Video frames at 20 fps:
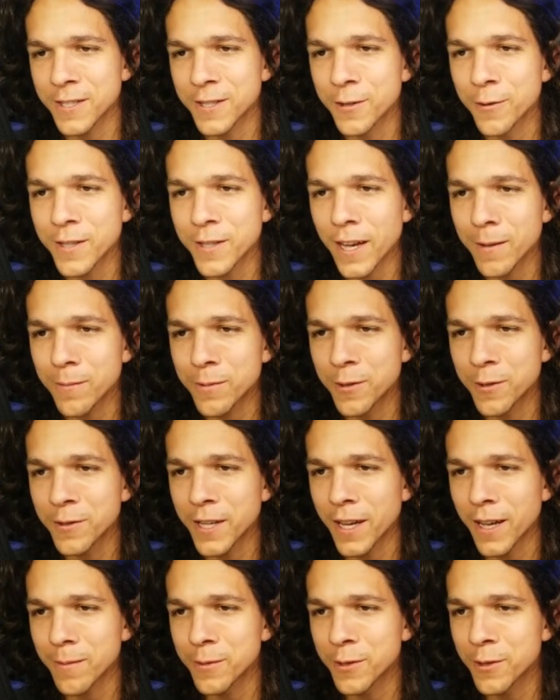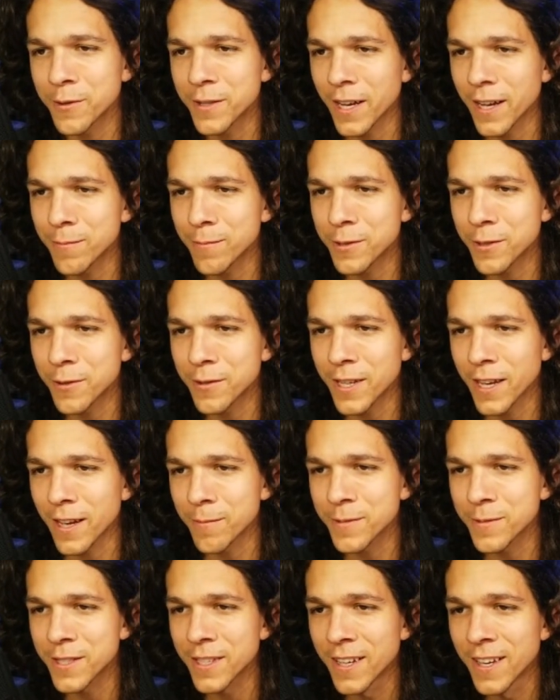Two times, two times, two times, two
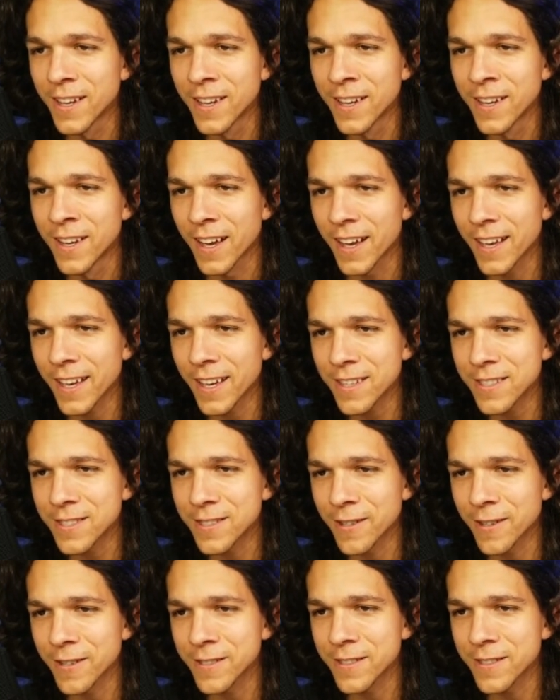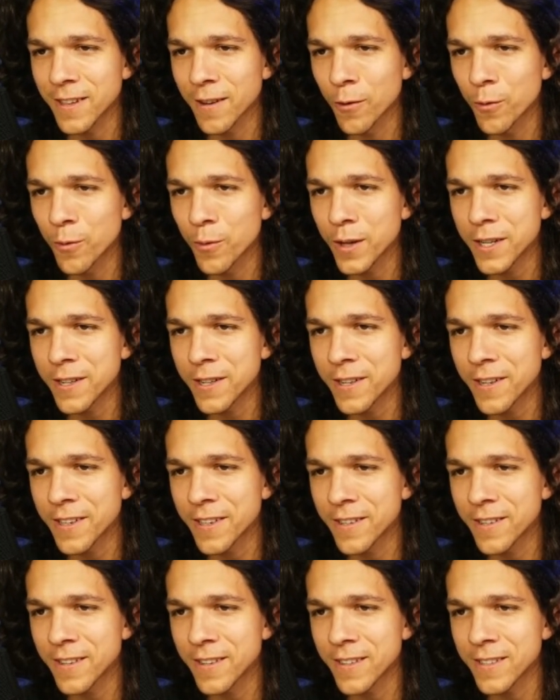times. I guess there's a winner
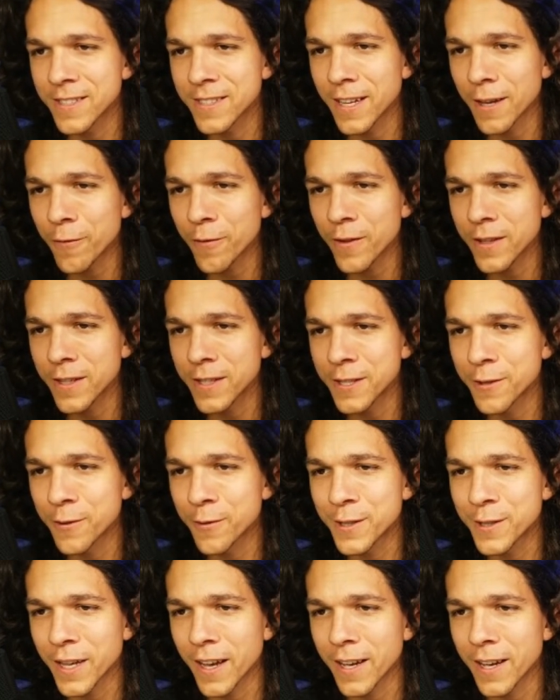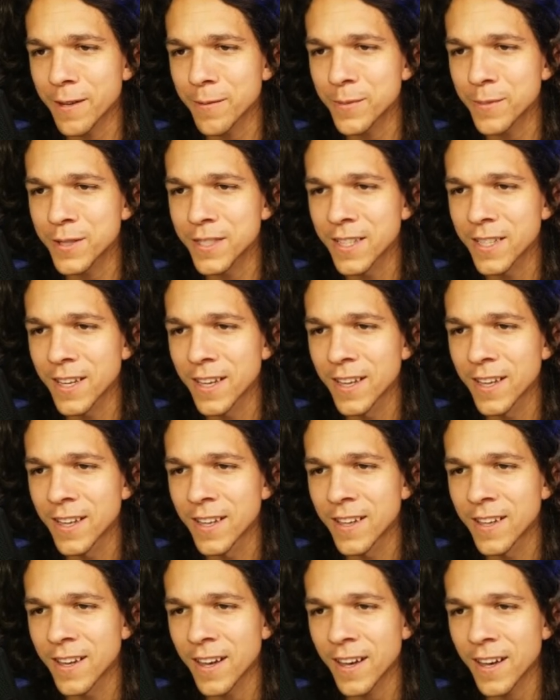here. It's definitely two times.
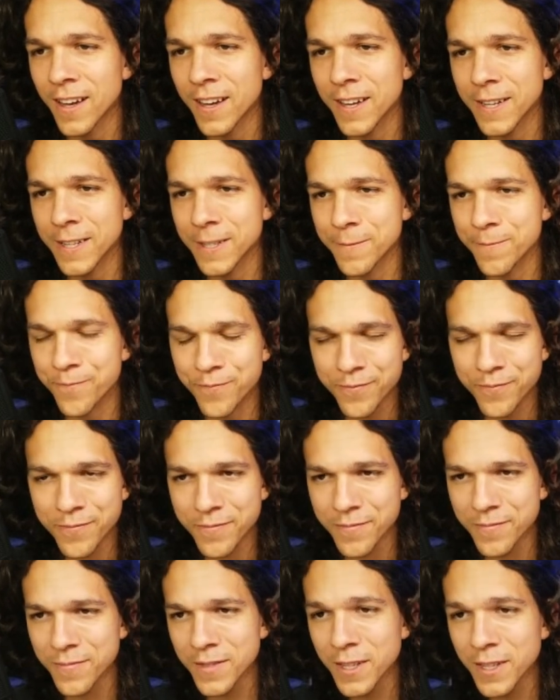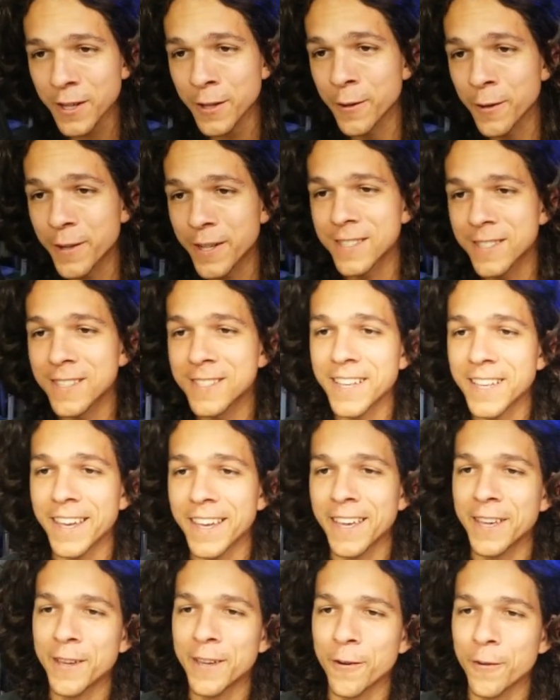Um, Lucas is
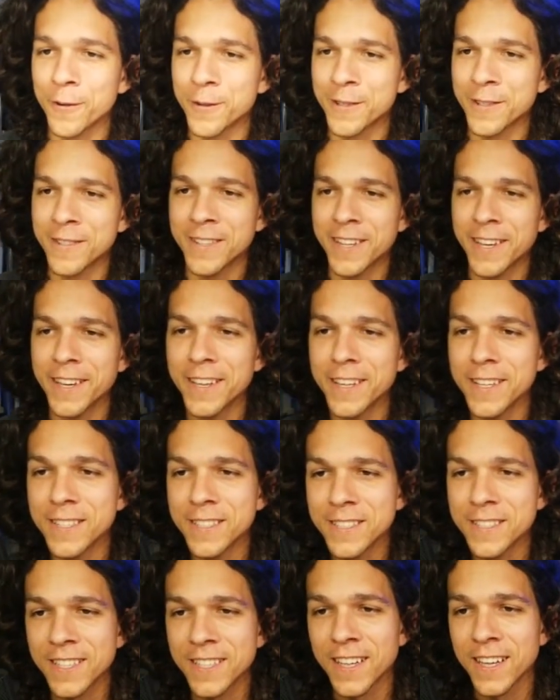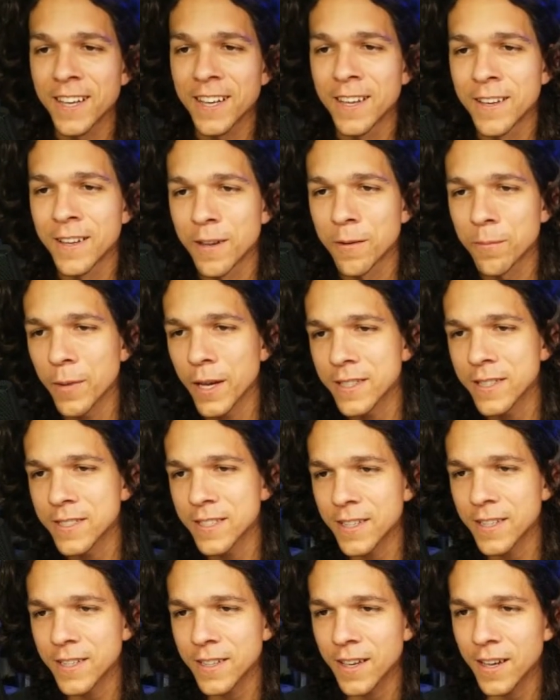saying he ordered his.
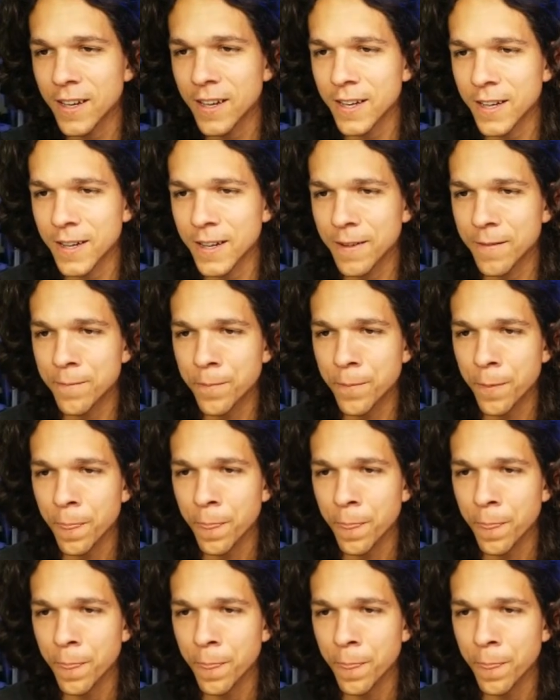Amazing. Um,